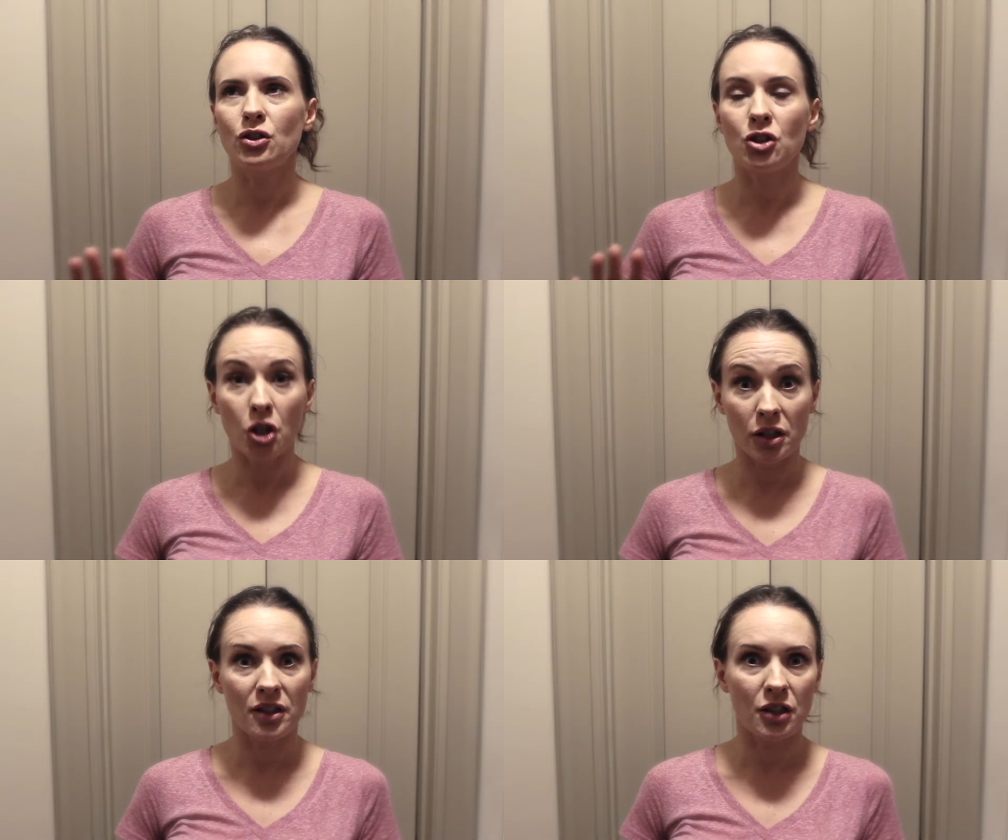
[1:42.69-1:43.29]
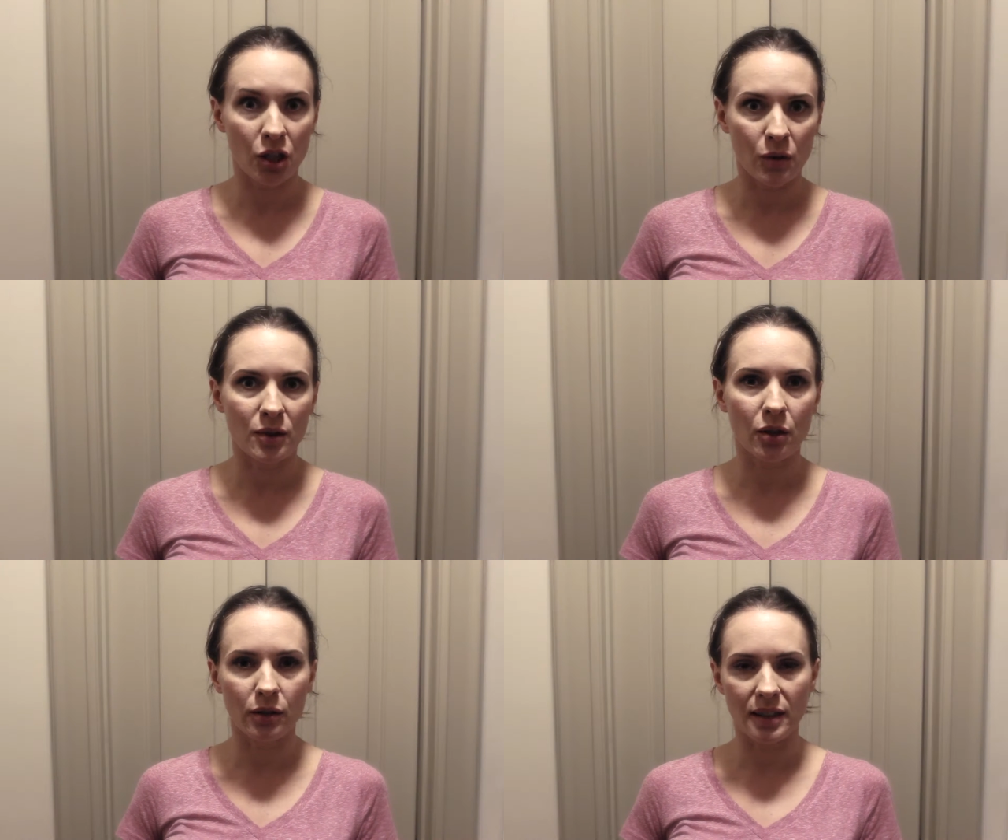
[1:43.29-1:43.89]
just
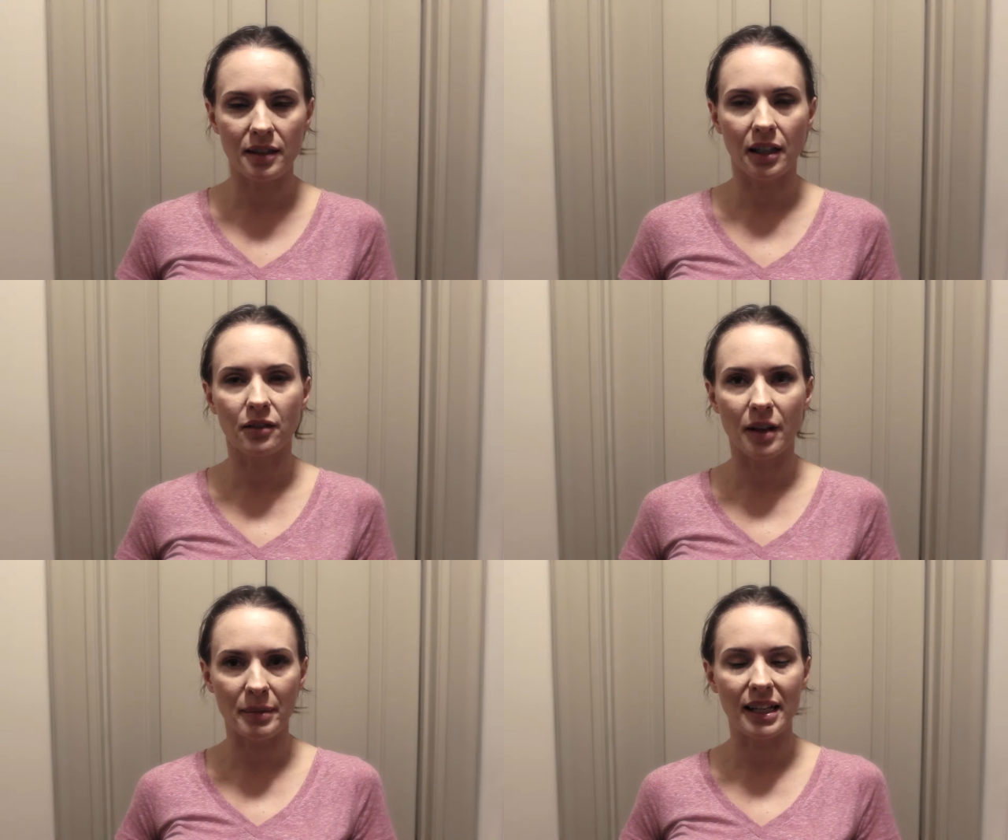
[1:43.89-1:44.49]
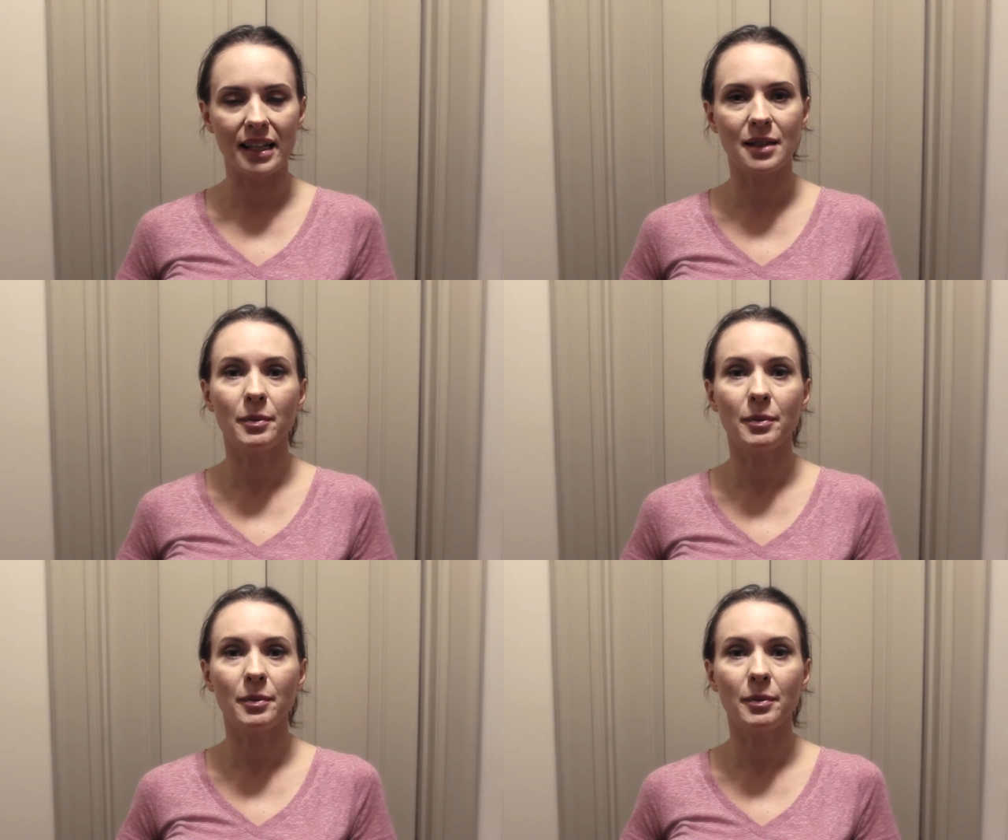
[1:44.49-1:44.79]
use holistic remedies,